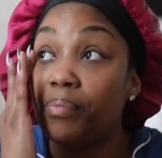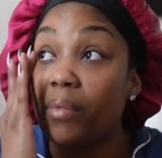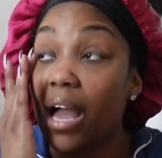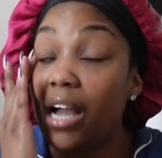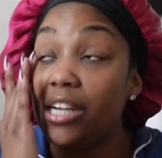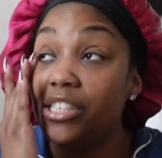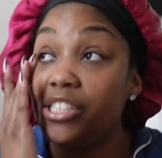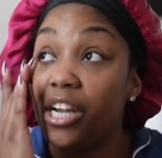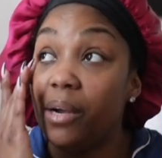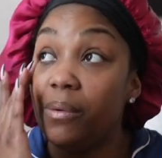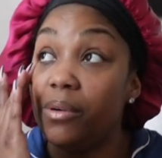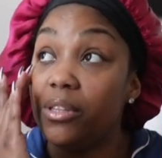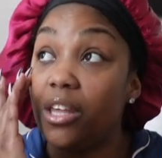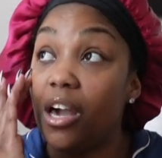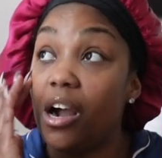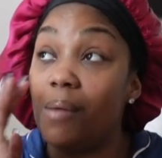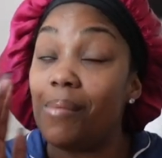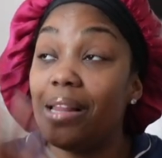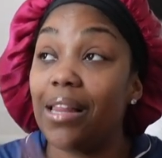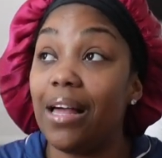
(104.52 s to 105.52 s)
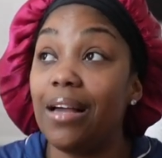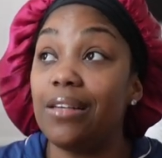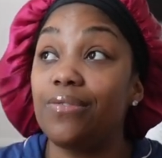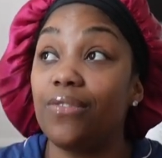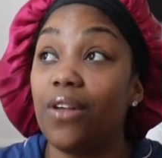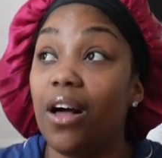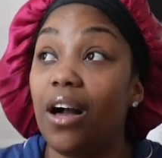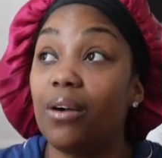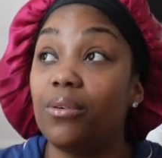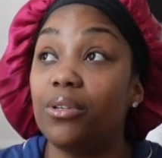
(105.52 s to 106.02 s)
I shared with y'all my last
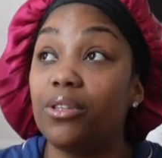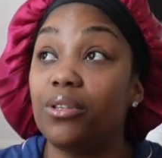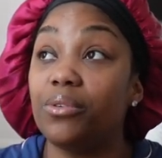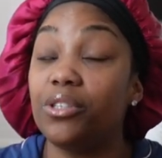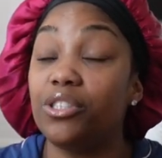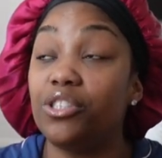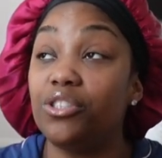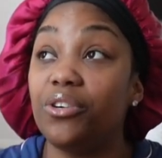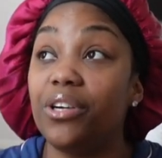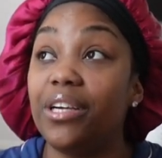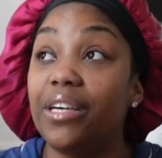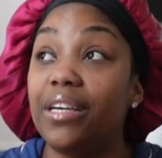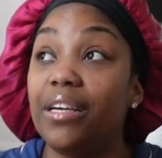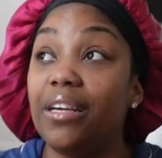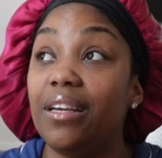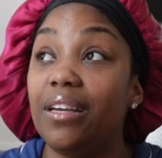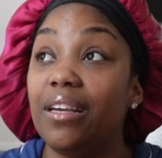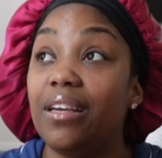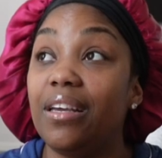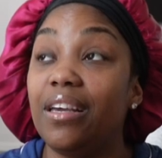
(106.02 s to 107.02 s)
vlog with the retreat.